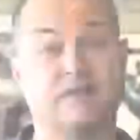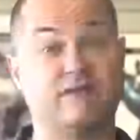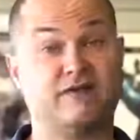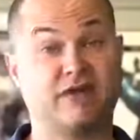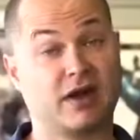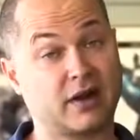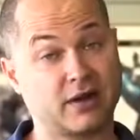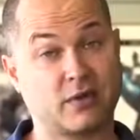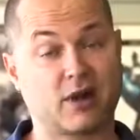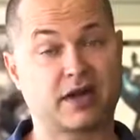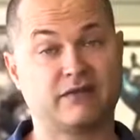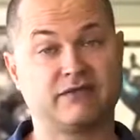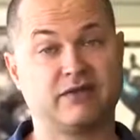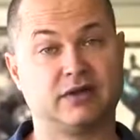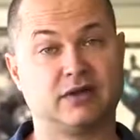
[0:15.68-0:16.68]
very
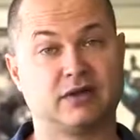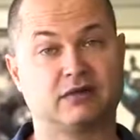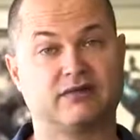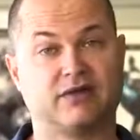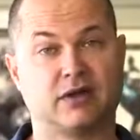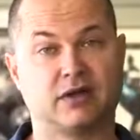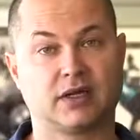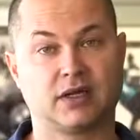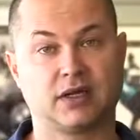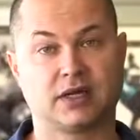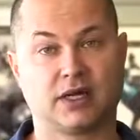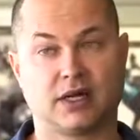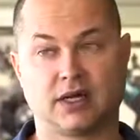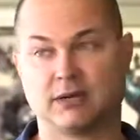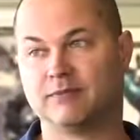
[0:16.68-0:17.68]
wide field, very
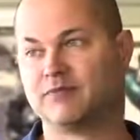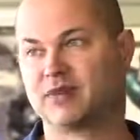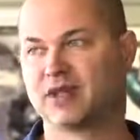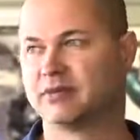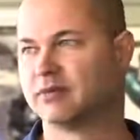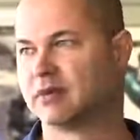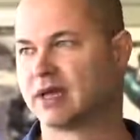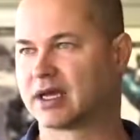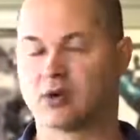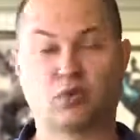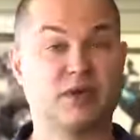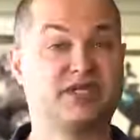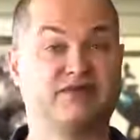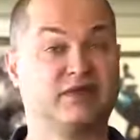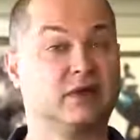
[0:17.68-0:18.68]
like a
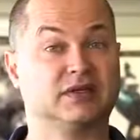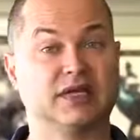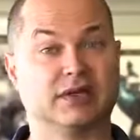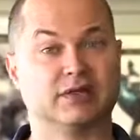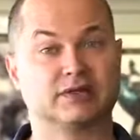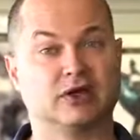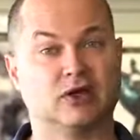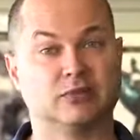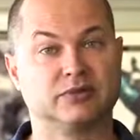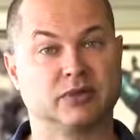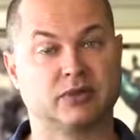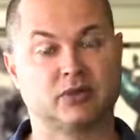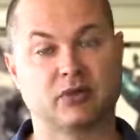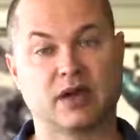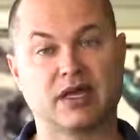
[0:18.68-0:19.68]
rich field telescope.
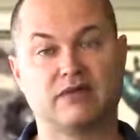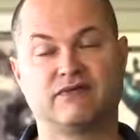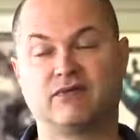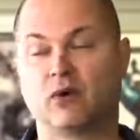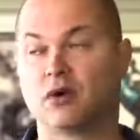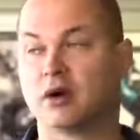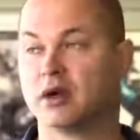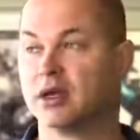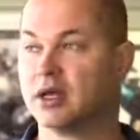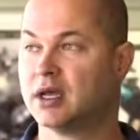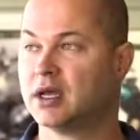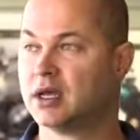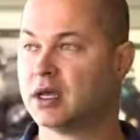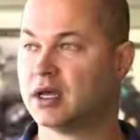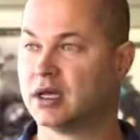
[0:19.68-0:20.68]
So great for
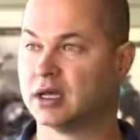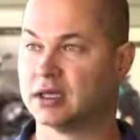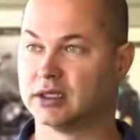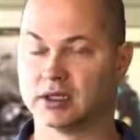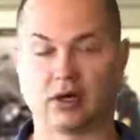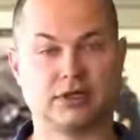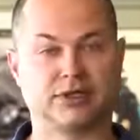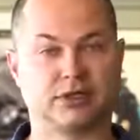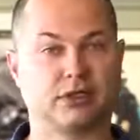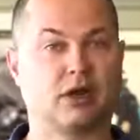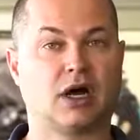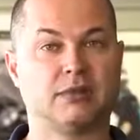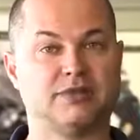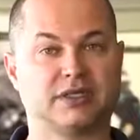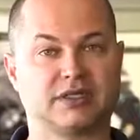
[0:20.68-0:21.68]
larger
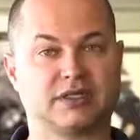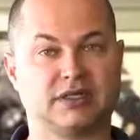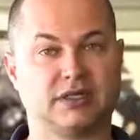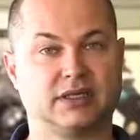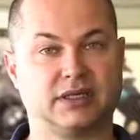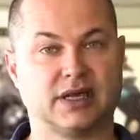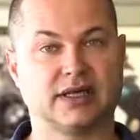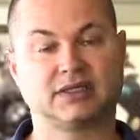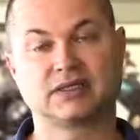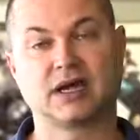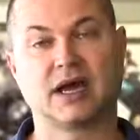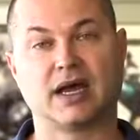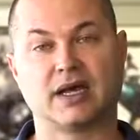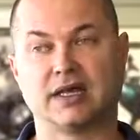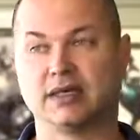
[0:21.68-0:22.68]
objects in the night
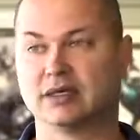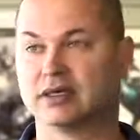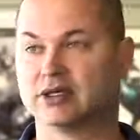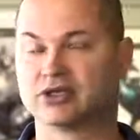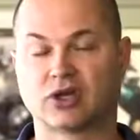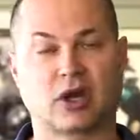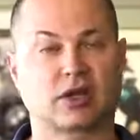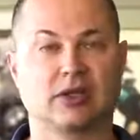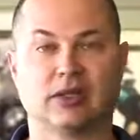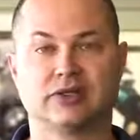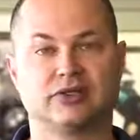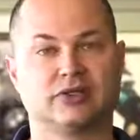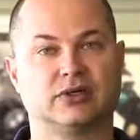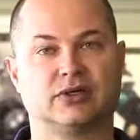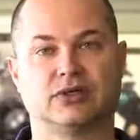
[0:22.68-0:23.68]
sky, star
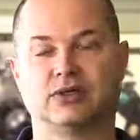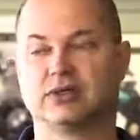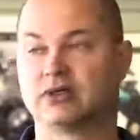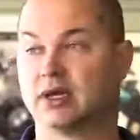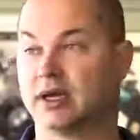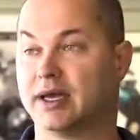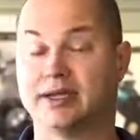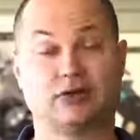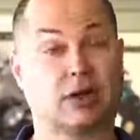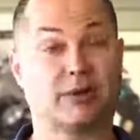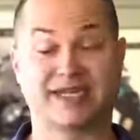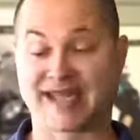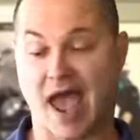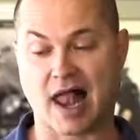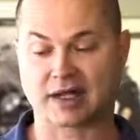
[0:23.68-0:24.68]
clusters,
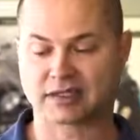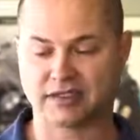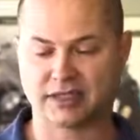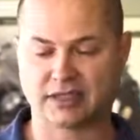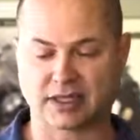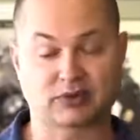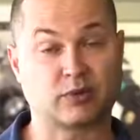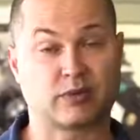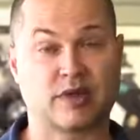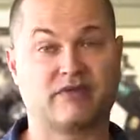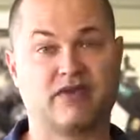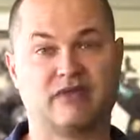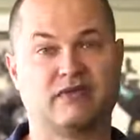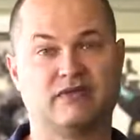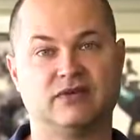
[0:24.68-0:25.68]
Andromeda Galaxy. That's one of my
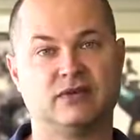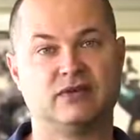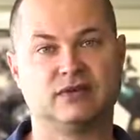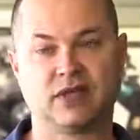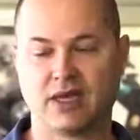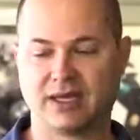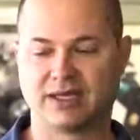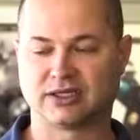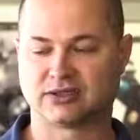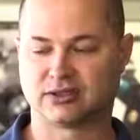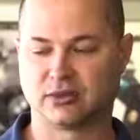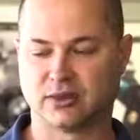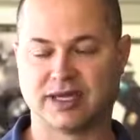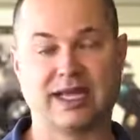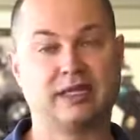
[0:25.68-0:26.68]
favorite views, is
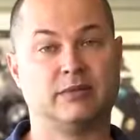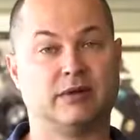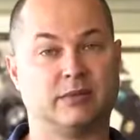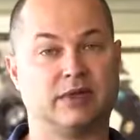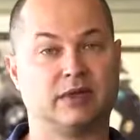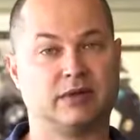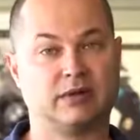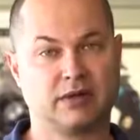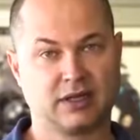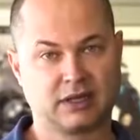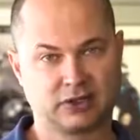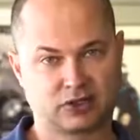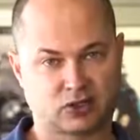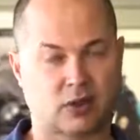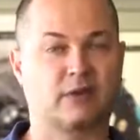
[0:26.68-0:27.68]
through an 80mm
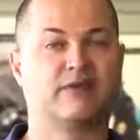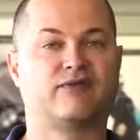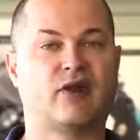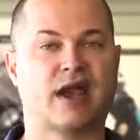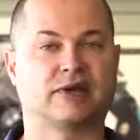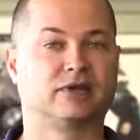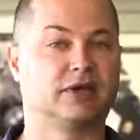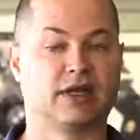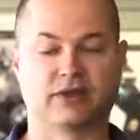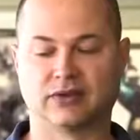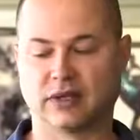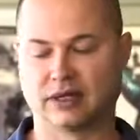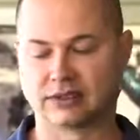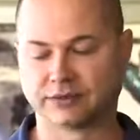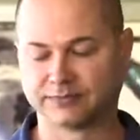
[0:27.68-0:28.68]
short refractor like
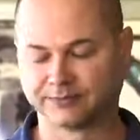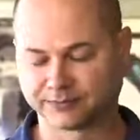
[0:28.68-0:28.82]
this.